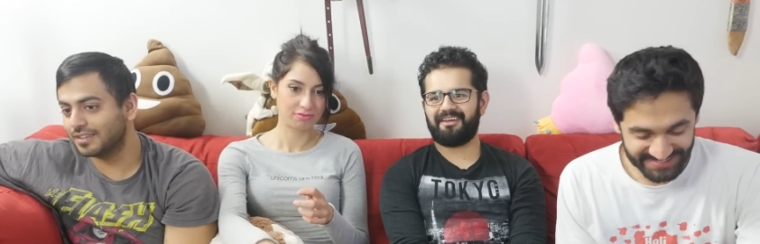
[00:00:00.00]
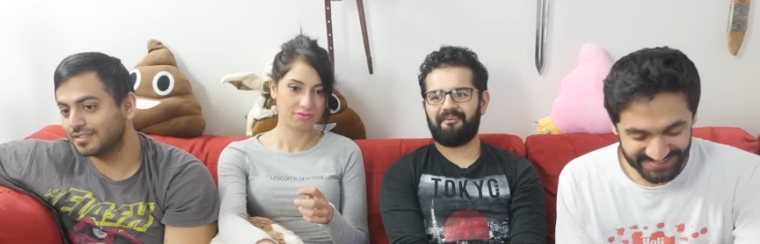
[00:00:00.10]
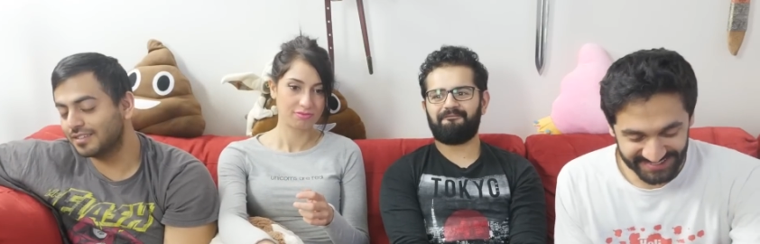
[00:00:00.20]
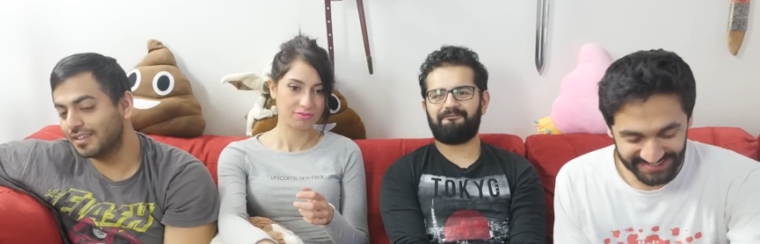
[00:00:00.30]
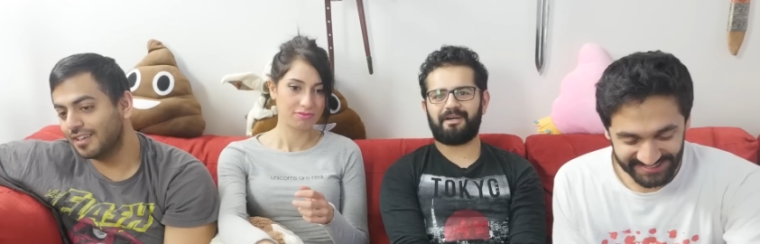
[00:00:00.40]

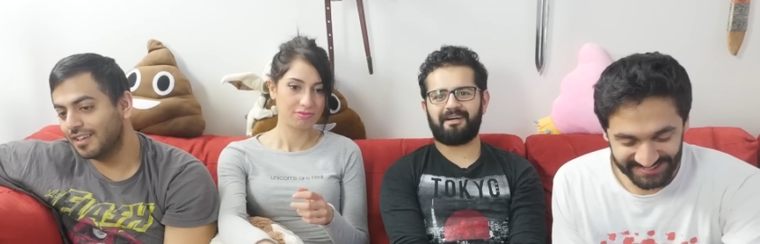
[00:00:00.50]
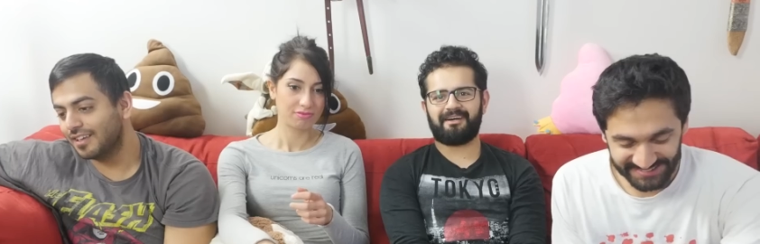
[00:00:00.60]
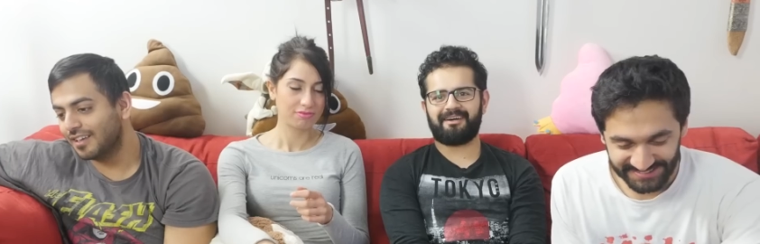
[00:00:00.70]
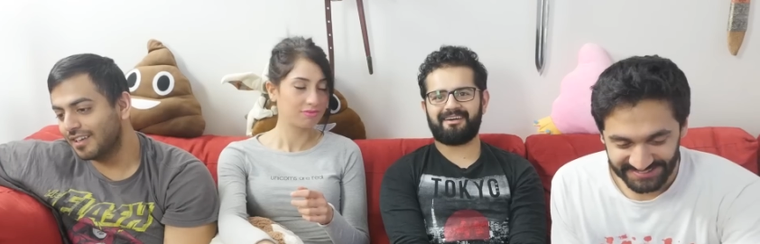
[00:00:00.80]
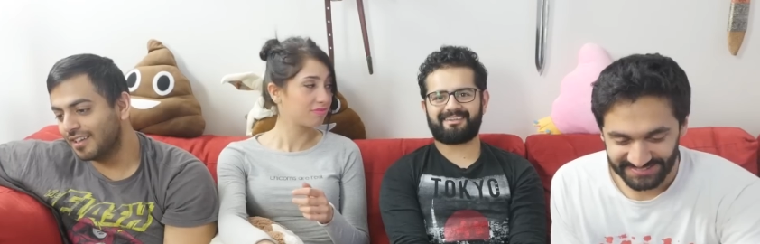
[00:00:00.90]
Speaker 1: badass. Yeah.
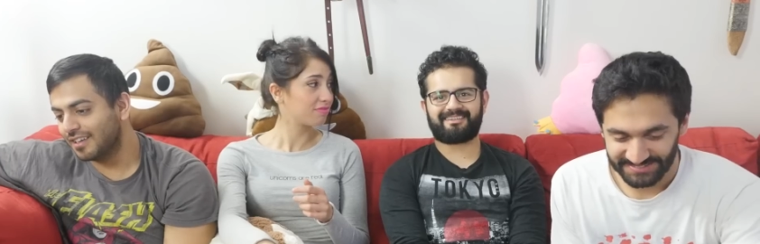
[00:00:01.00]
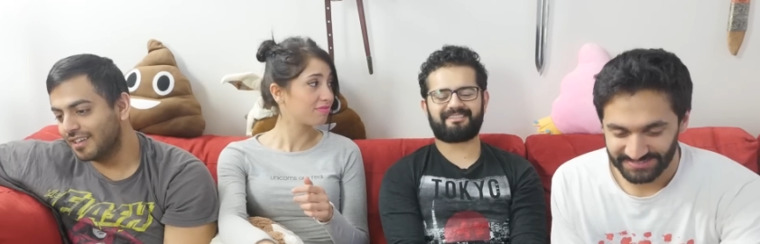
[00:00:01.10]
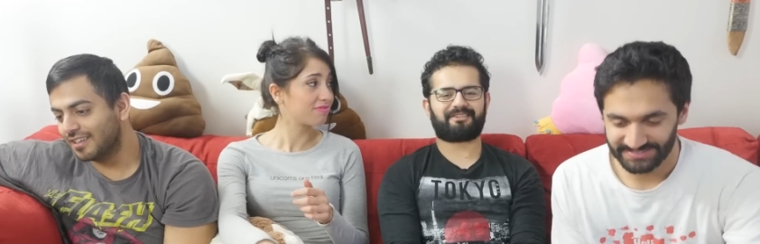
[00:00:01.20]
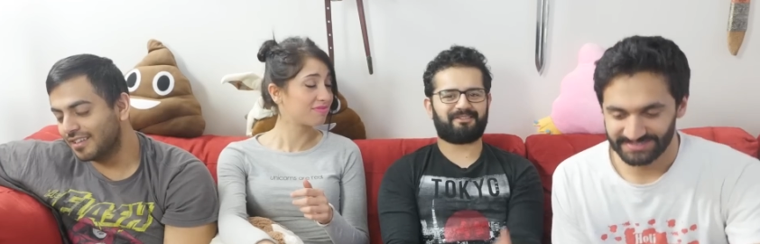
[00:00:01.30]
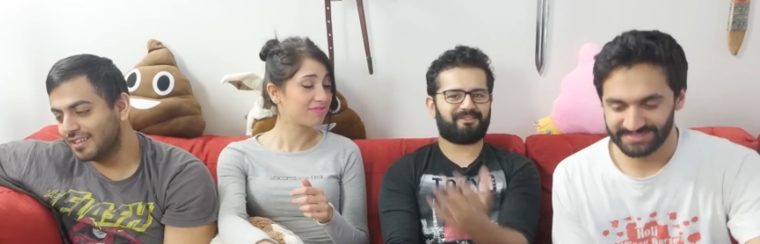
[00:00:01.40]
Fuck,
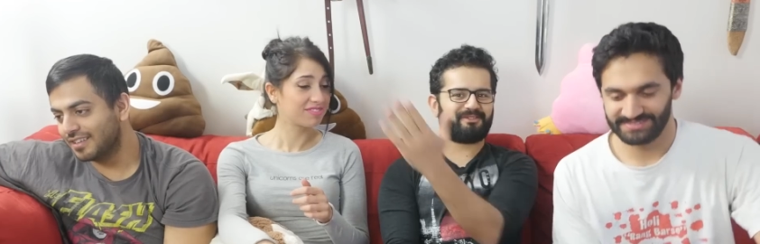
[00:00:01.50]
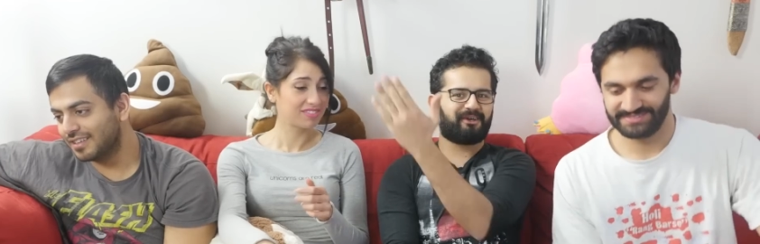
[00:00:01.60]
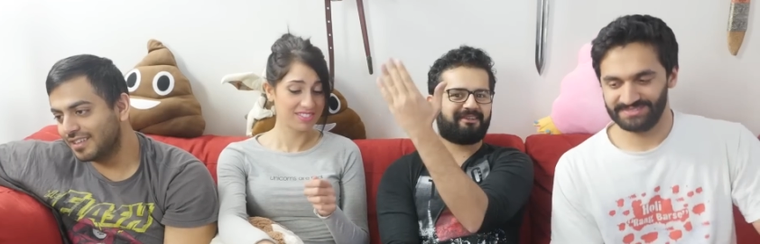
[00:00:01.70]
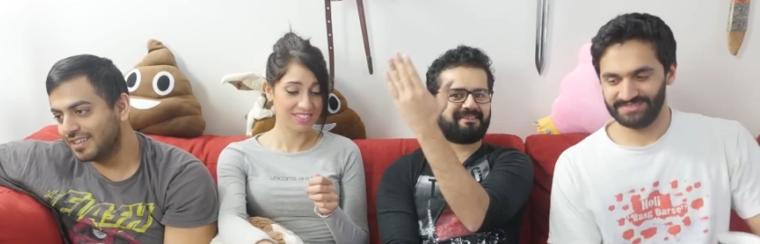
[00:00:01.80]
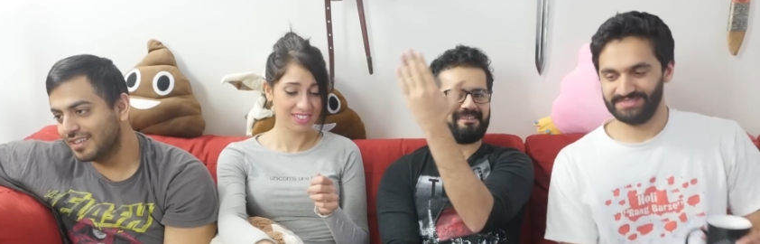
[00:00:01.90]
because you
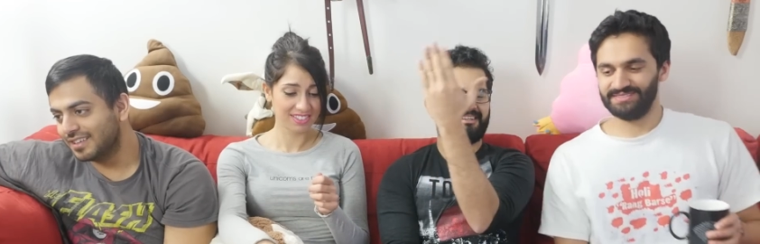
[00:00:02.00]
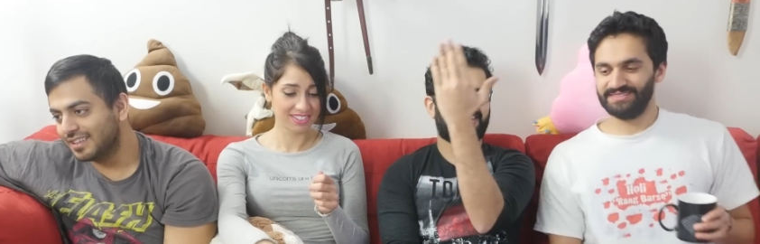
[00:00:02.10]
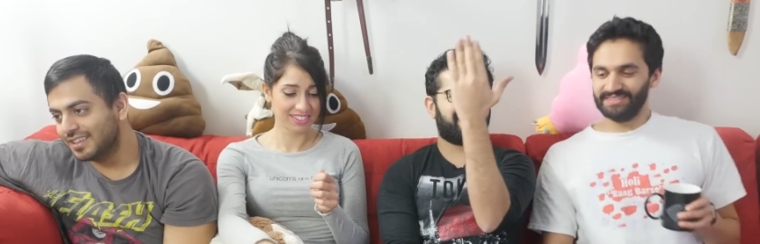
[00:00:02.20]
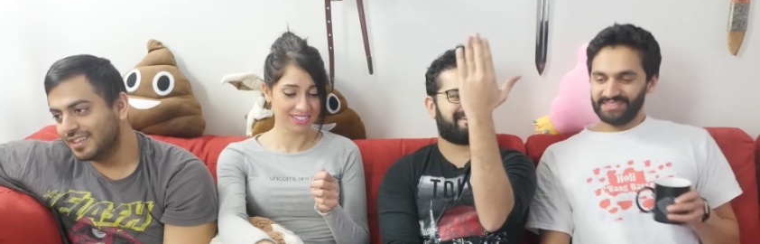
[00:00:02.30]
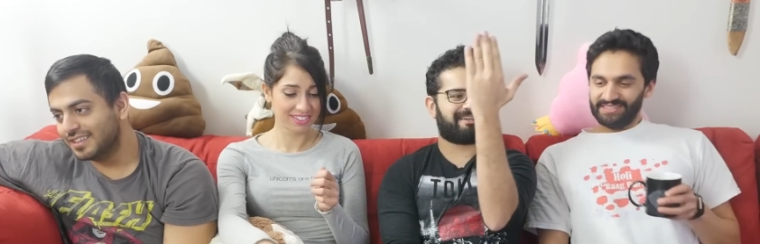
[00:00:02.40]
saw the
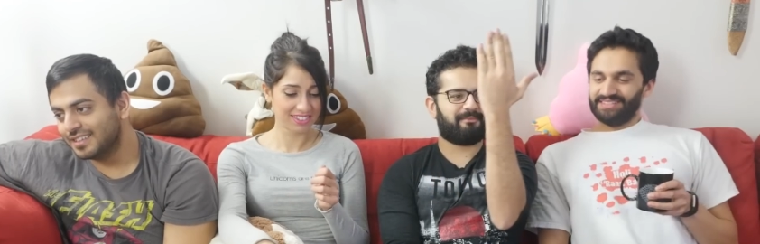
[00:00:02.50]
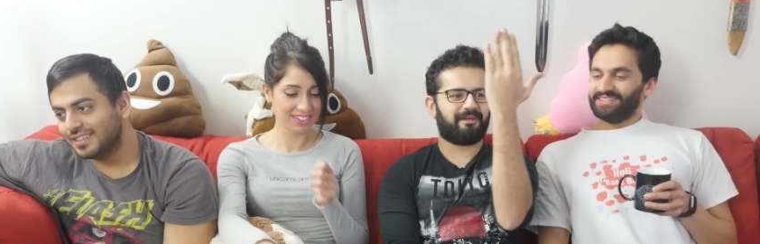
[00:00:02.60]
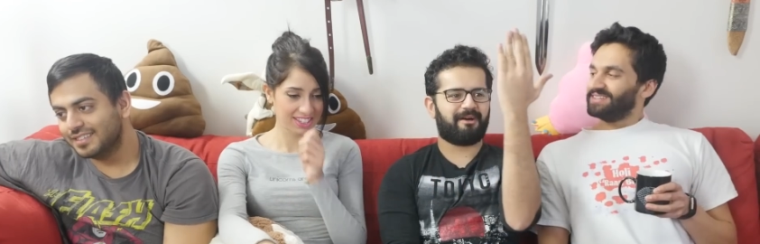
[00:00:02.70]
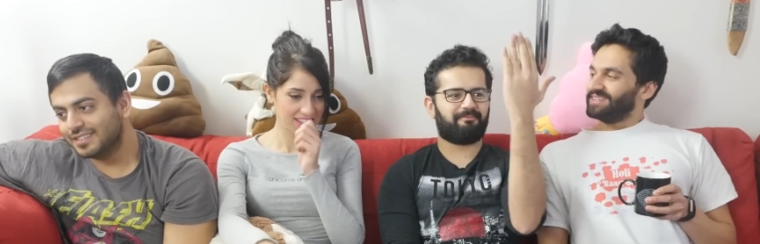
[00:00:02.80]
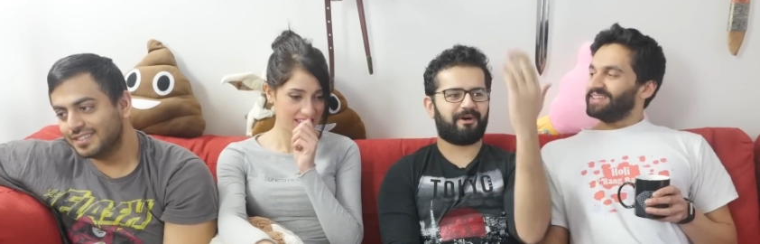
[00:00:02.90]
sun like
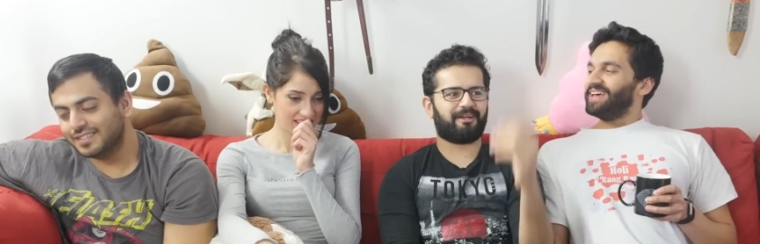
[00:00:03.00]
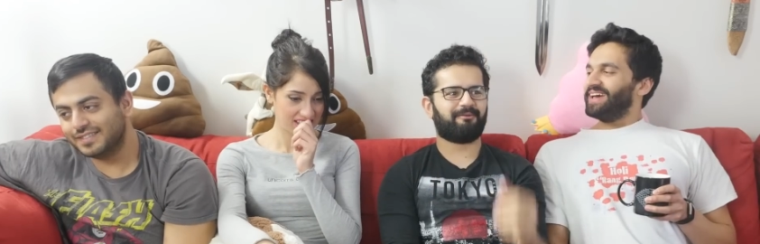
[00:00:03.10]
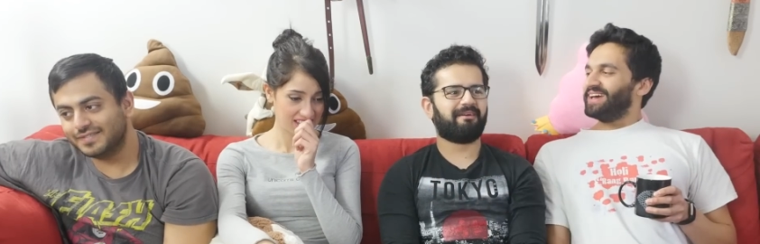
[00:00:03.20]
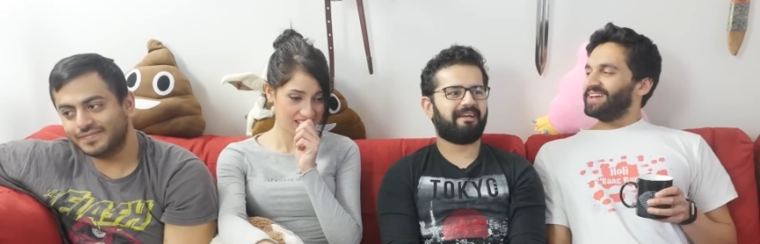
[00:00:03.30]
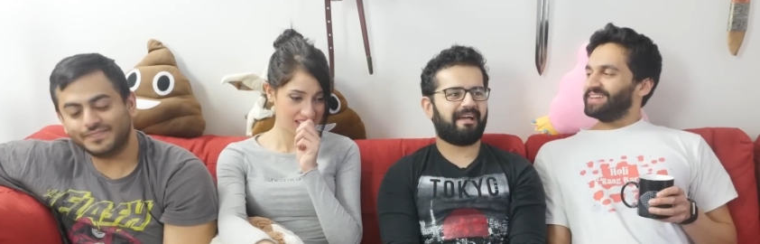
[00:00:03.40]
coming up on Yeah.
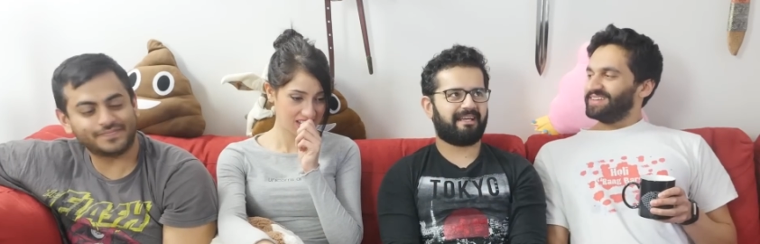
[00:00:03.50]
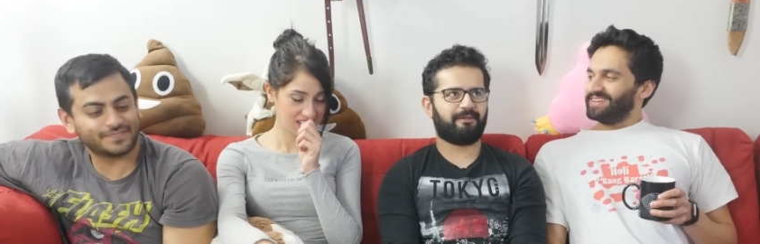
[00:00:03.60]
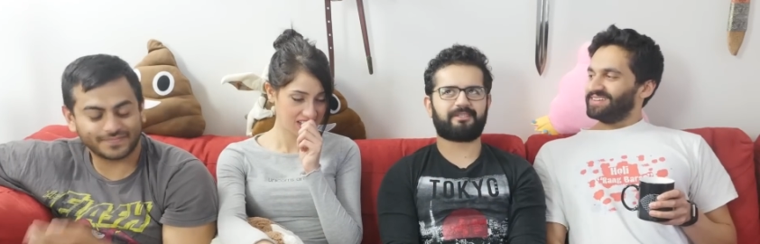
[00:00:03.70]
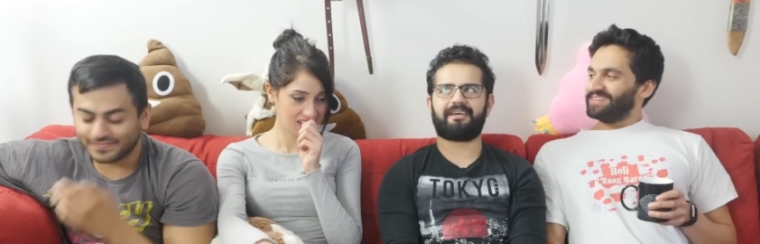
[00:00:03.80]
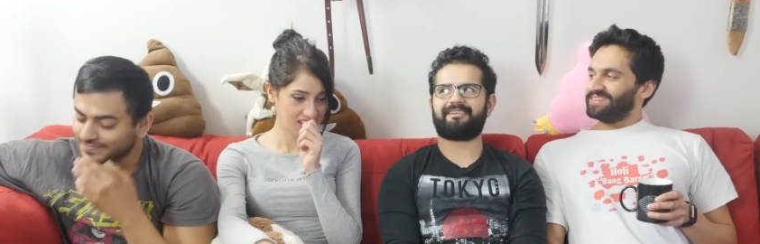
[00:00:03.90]
him, and
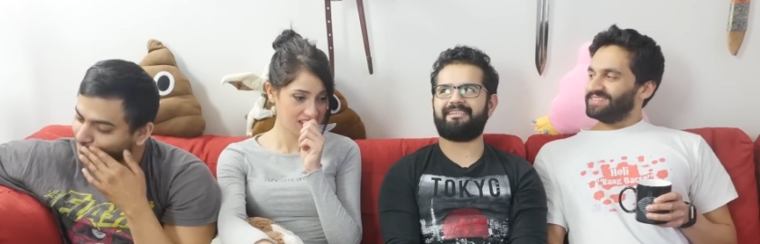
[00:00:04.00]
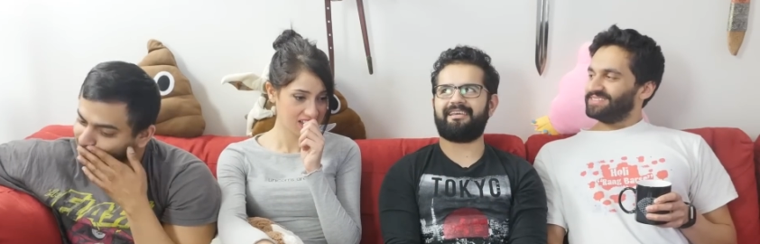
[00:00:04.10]
he was like,